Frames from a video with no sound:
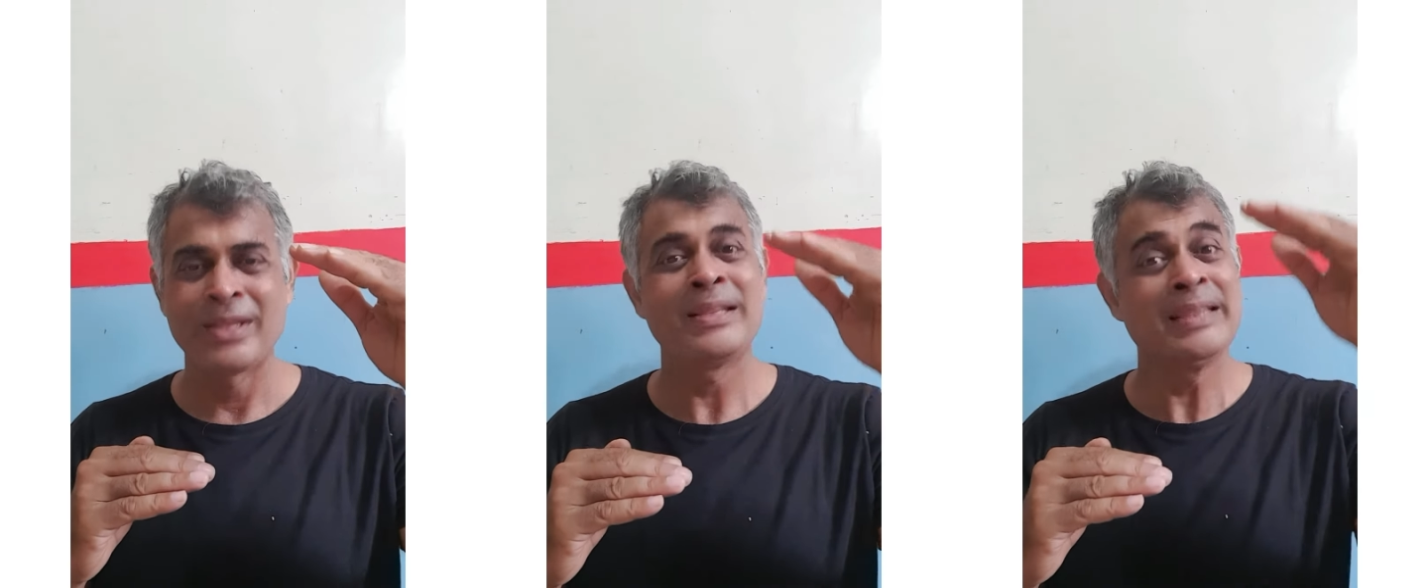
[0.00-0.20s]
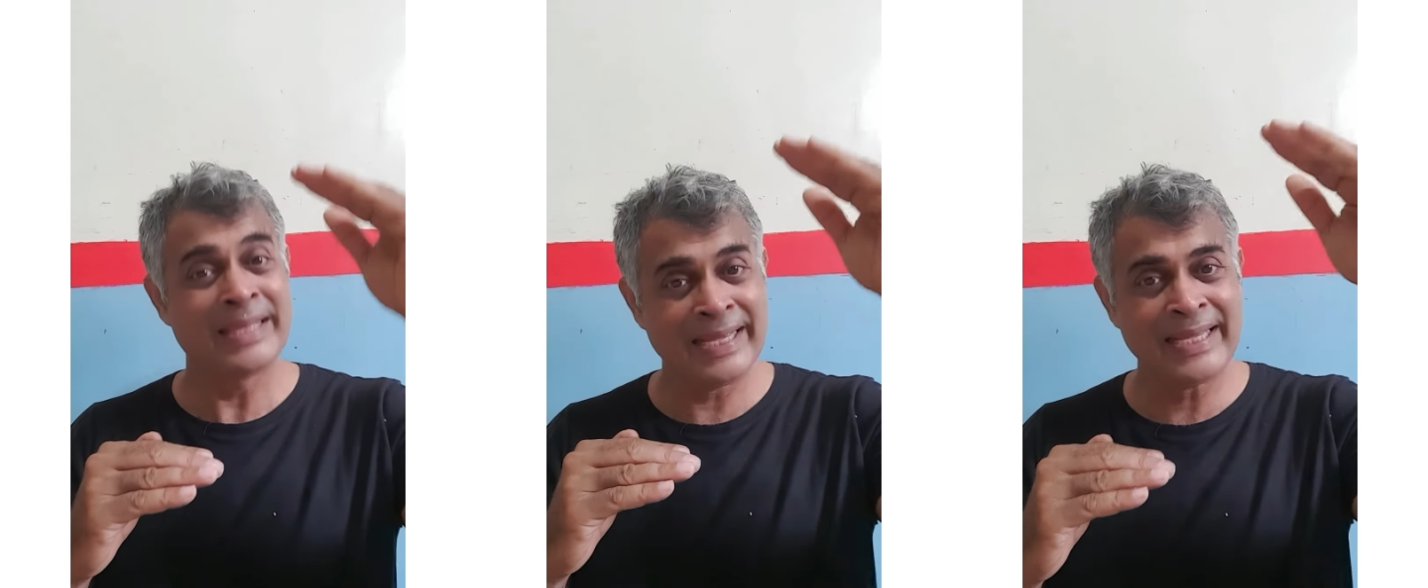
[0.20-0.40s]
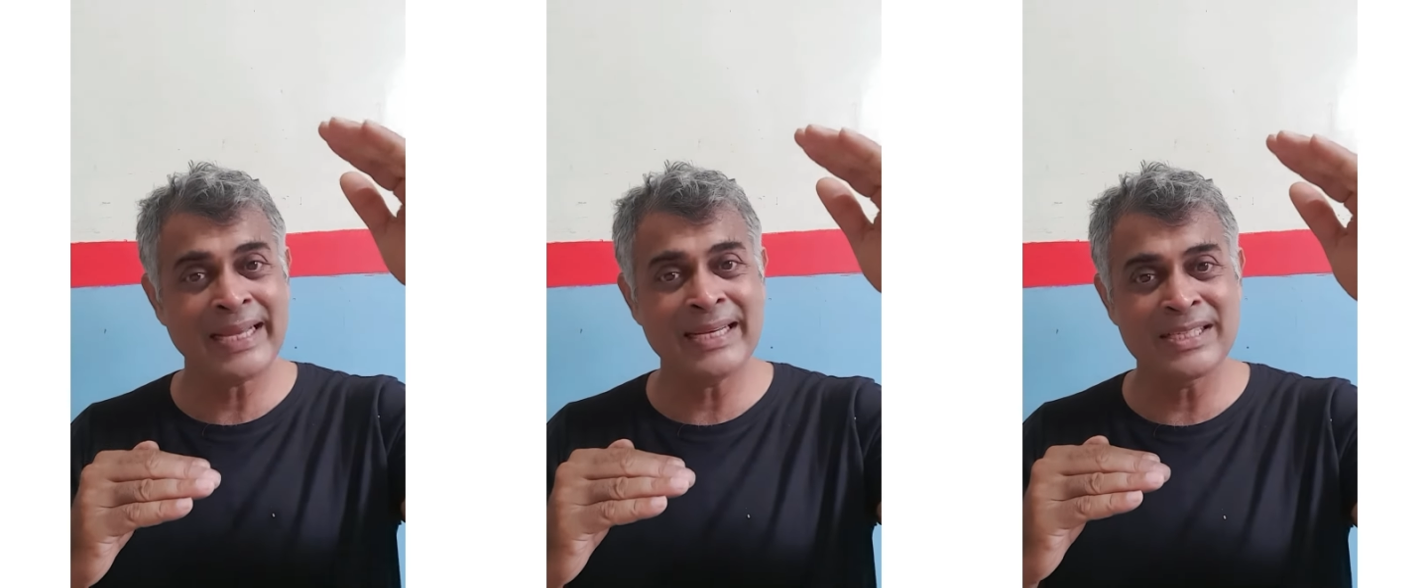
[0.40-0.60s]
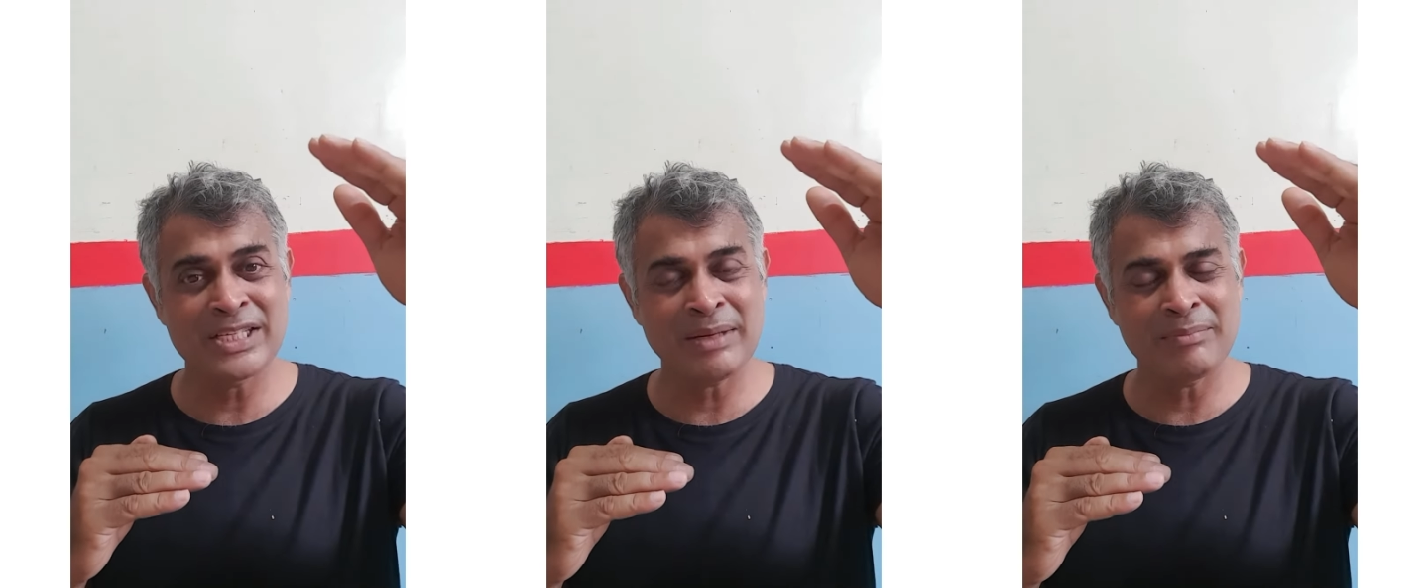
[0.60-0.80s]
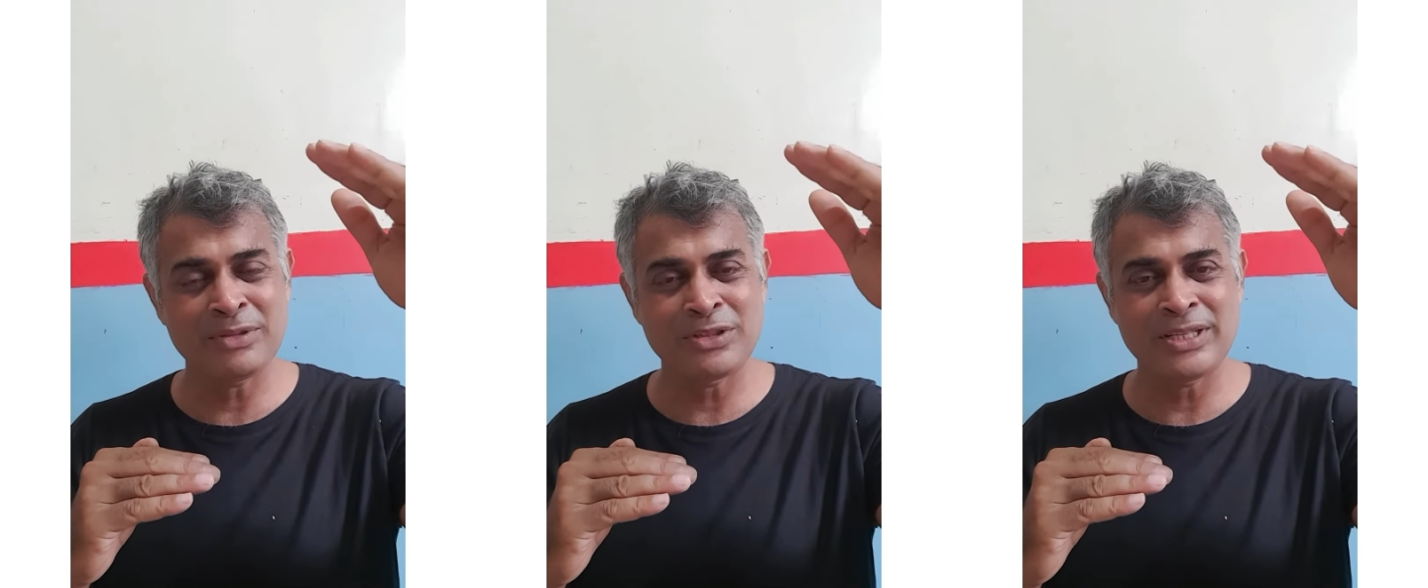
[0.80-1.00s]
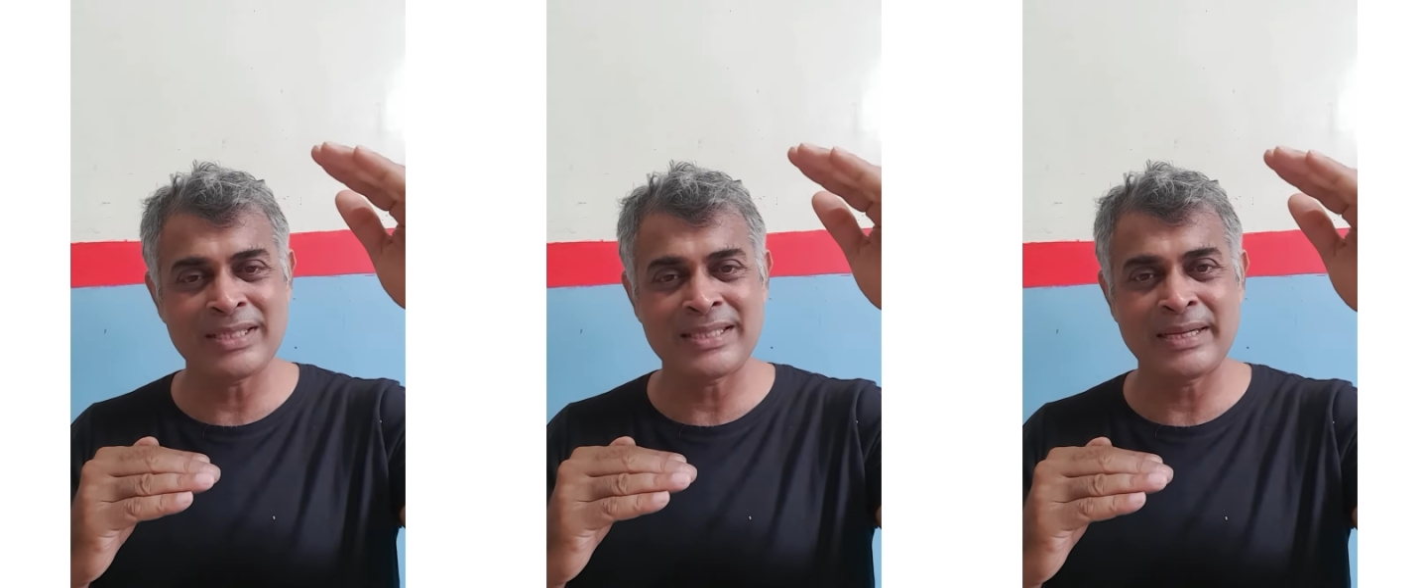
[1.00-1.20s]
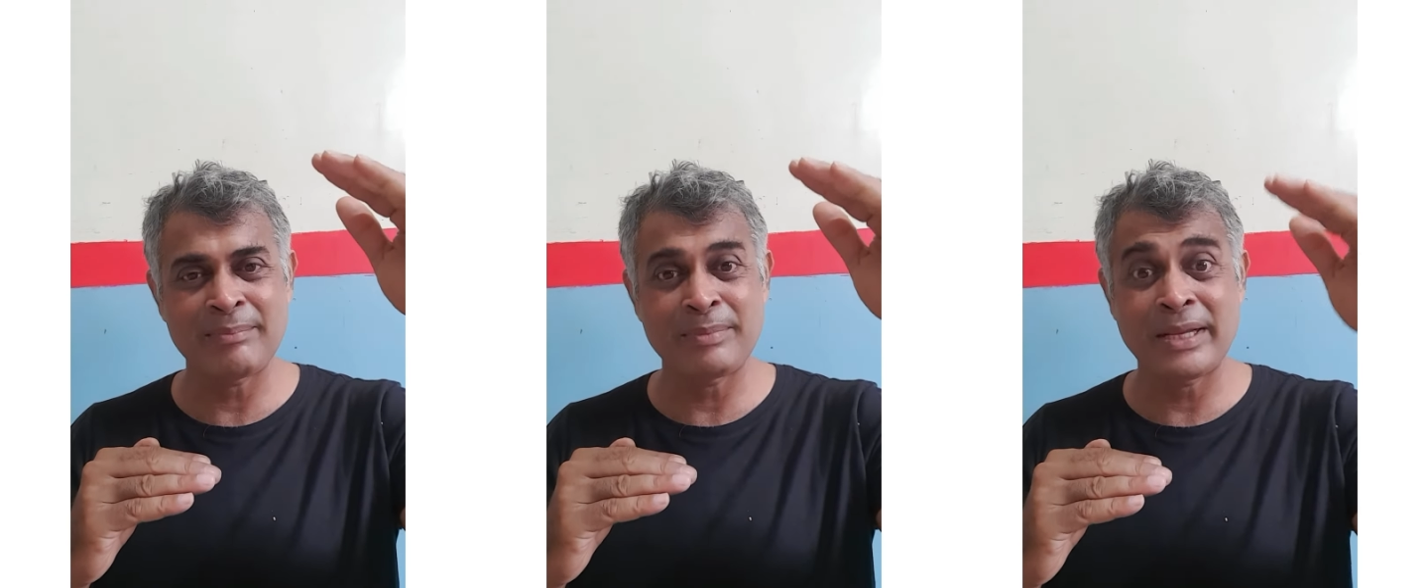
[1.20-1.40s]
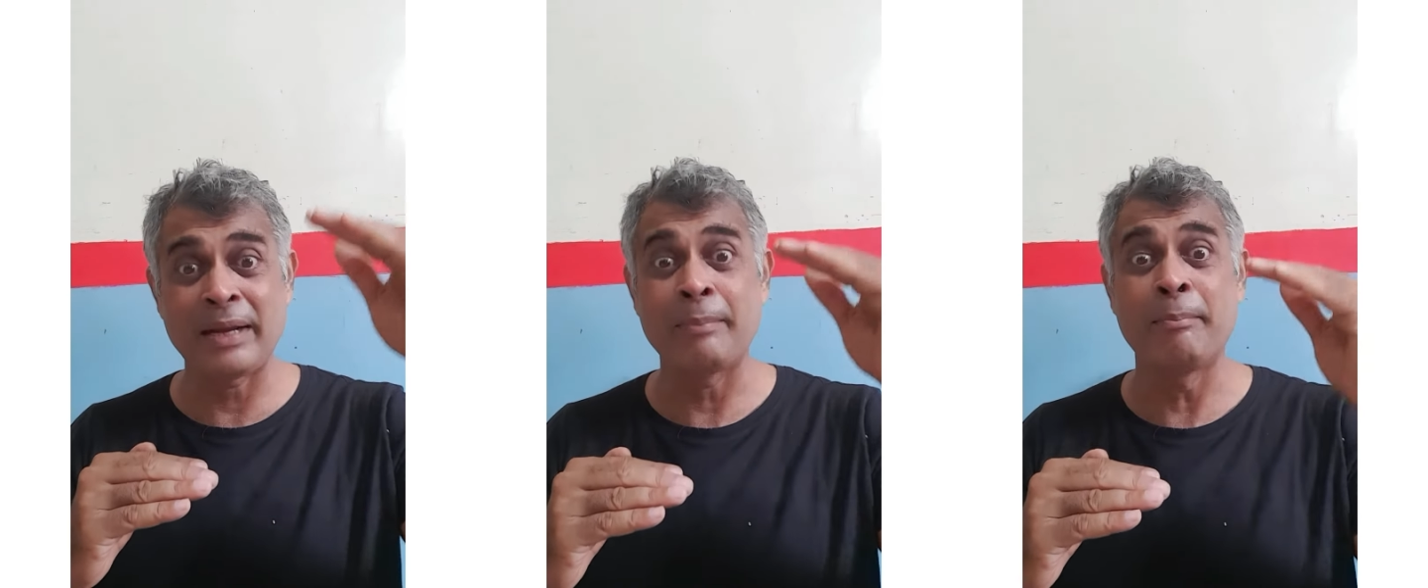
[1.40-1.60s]
They can jump to the step
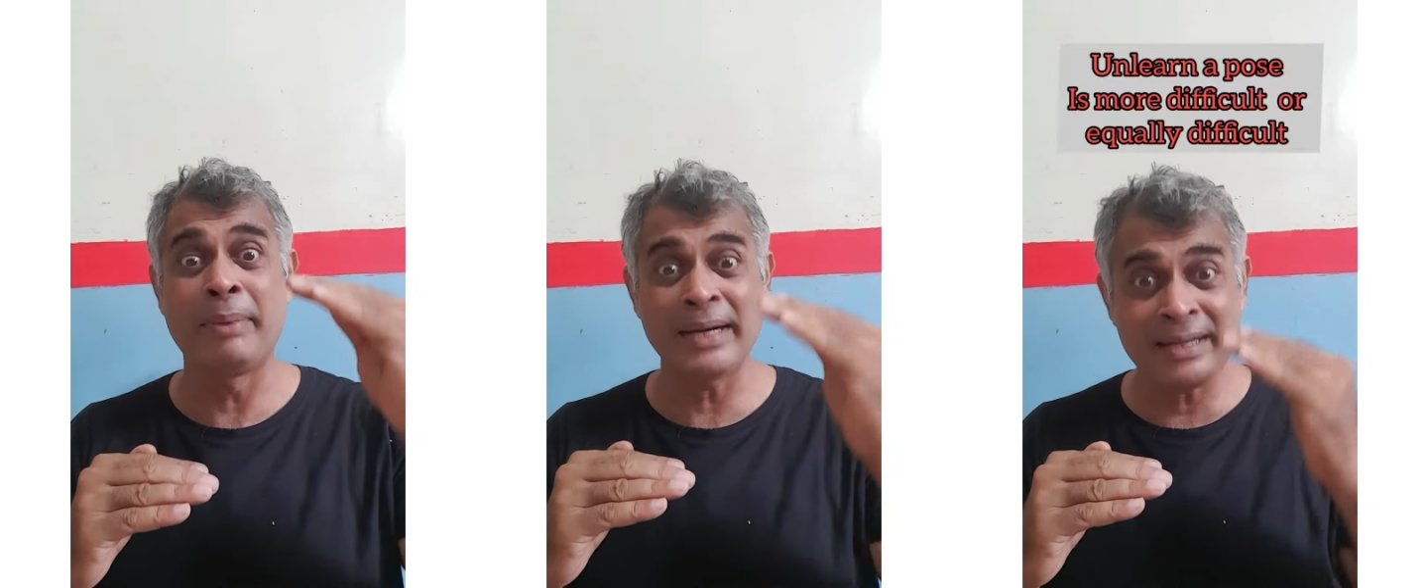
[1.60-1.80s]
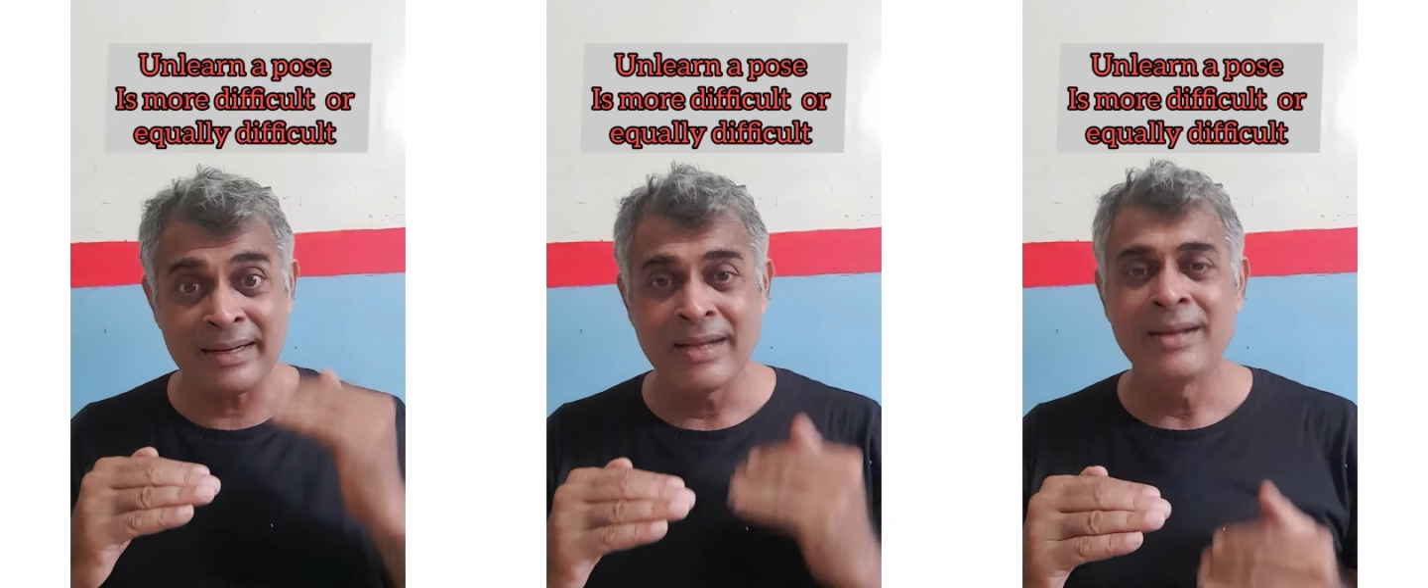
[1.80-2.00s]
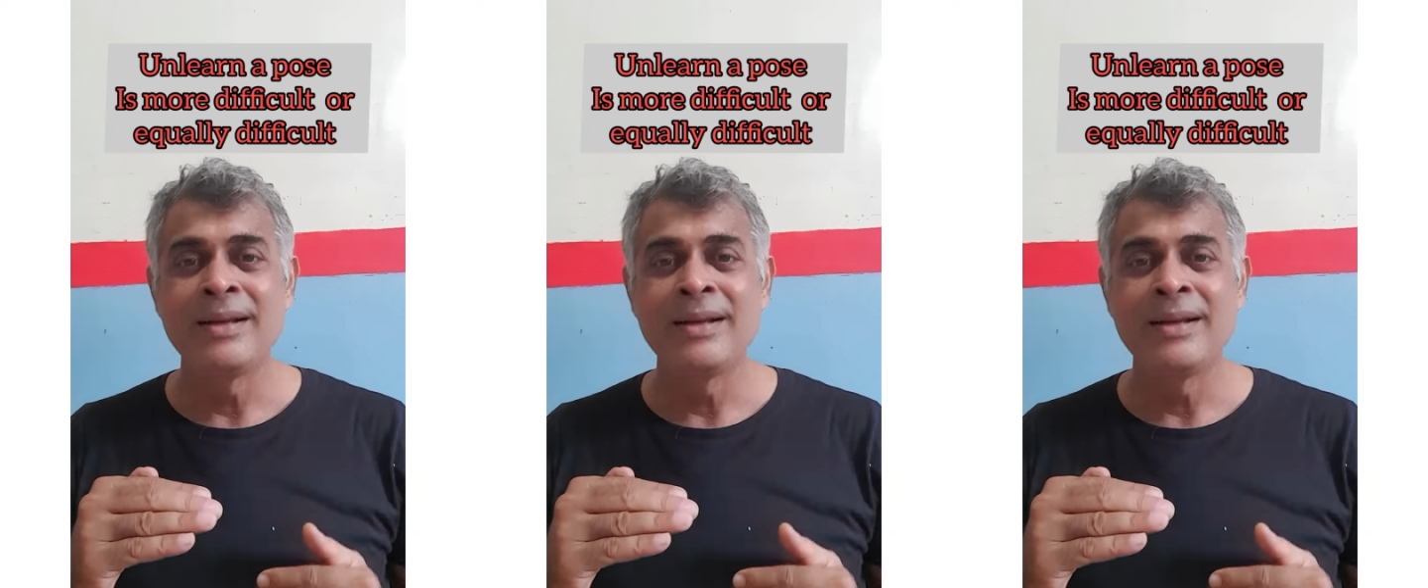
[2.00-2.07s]
10, but